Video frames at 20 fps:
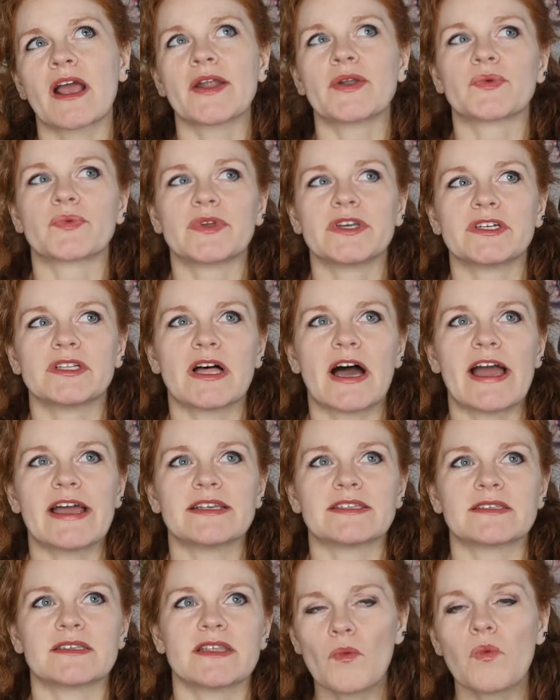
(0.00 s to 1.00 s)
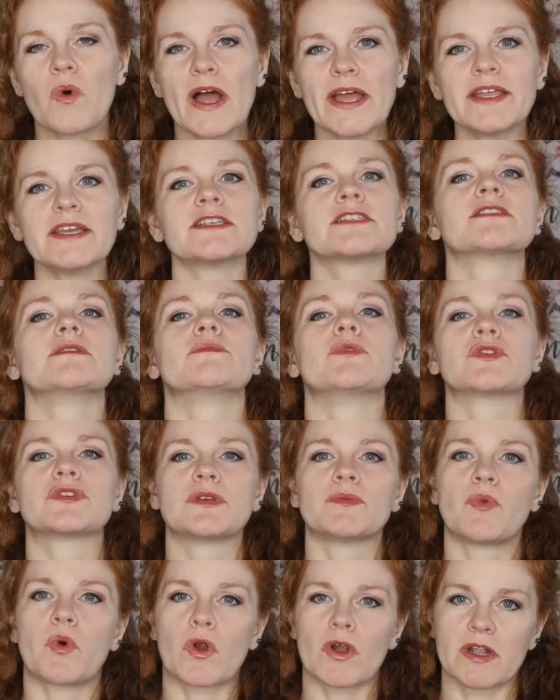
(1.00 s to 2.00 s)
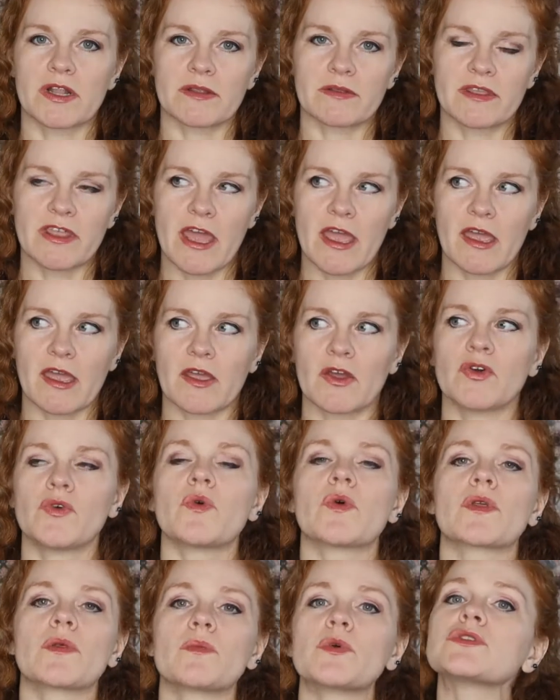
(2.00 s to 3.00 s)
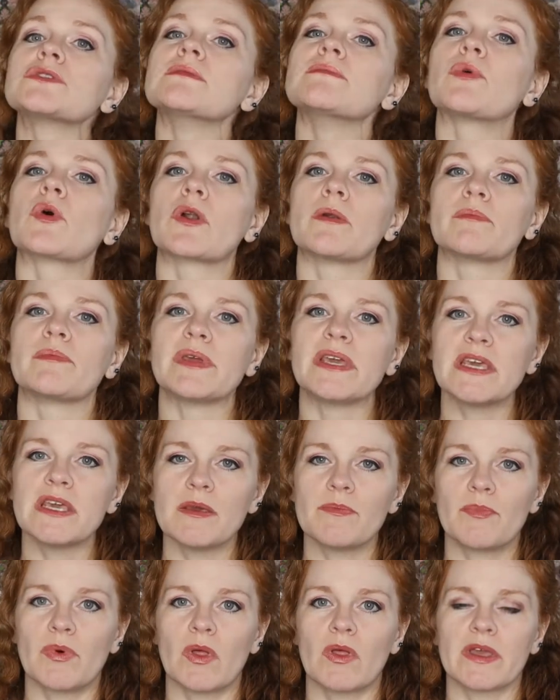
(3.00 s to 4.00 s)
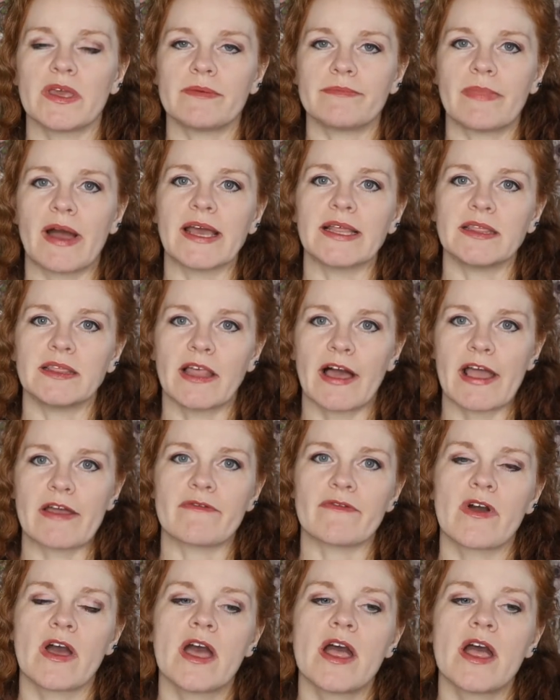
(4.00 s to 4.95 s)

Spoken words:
kind of realized what is the most important thing, who are the most important people in my life.